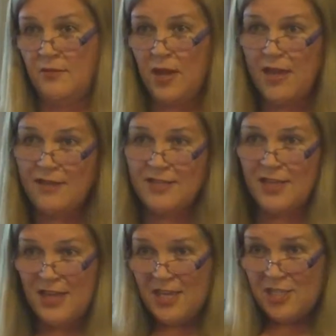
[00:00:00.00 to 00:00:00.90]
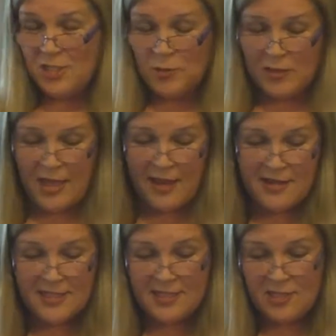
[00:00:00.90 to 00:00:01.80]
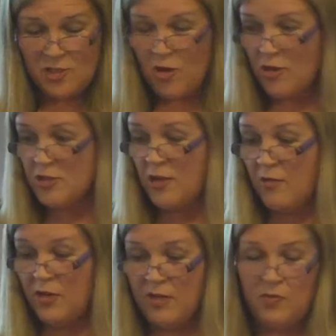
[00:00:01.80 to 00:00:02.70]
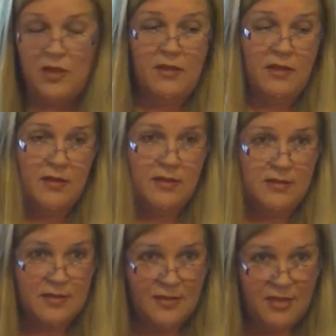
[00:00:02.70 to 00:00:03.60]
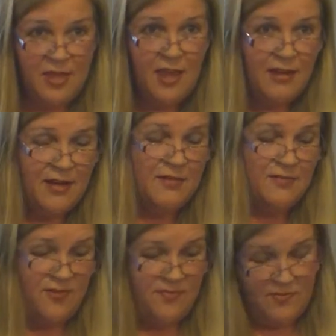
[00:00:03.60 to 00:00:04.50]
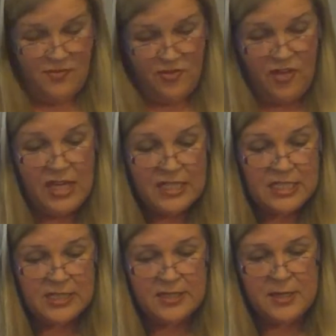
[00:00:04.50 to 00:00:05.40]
right? So that is the struggle. So I want to be thin and fit,